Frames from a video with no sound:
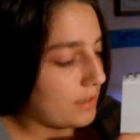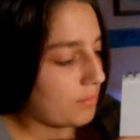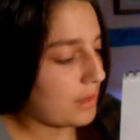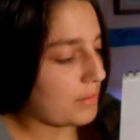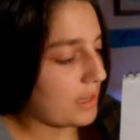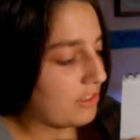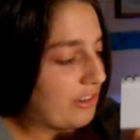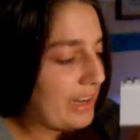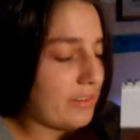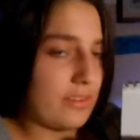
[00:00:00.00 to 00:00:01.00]
maybe a
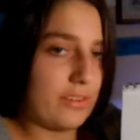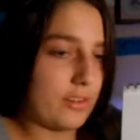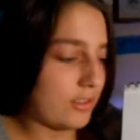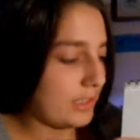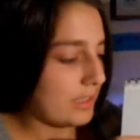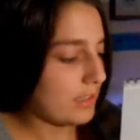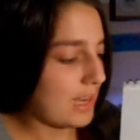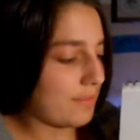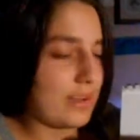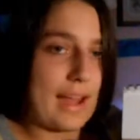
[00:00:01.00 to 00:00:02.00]
chest circle here,
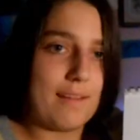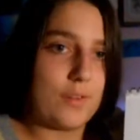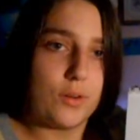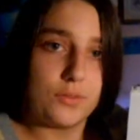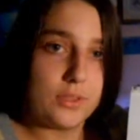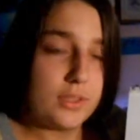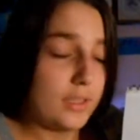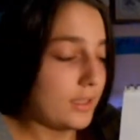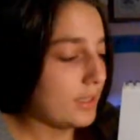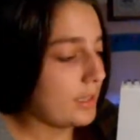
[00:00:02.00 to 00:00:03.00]
kind of a half oval,
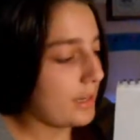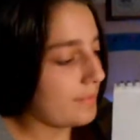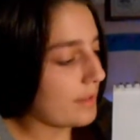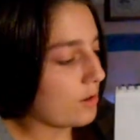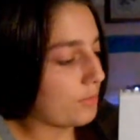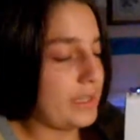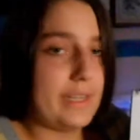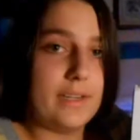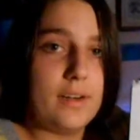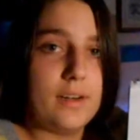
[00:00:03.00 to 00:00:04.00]
and then over
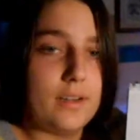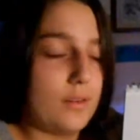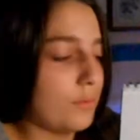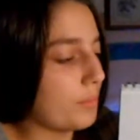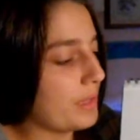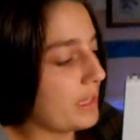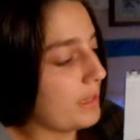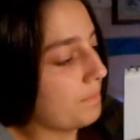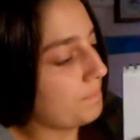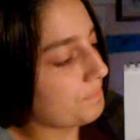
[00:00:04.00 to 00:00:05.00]
here will
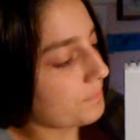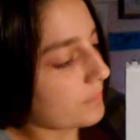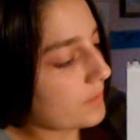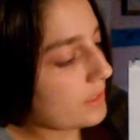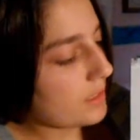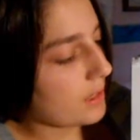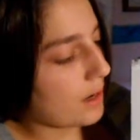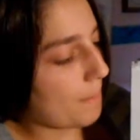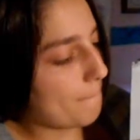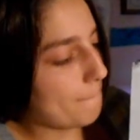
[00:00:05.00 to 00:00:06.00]
be
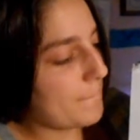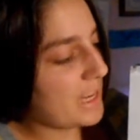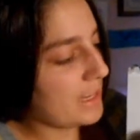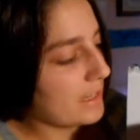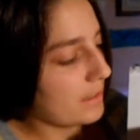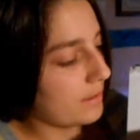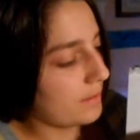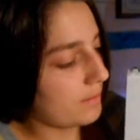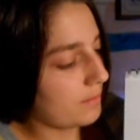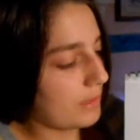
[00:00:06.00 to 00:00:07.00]
a big
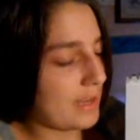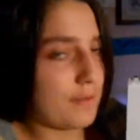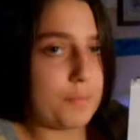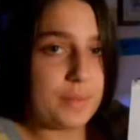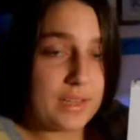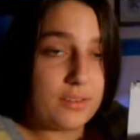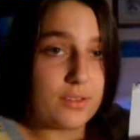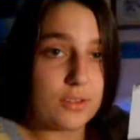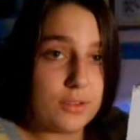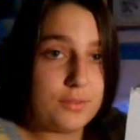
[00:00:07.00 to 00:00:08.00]

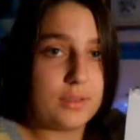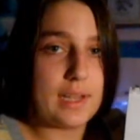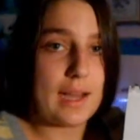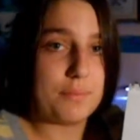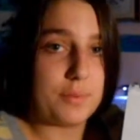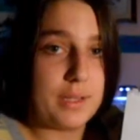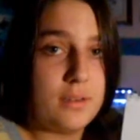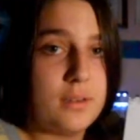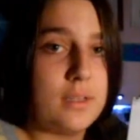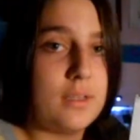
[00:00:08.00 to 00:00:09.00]
circle for the abdomen.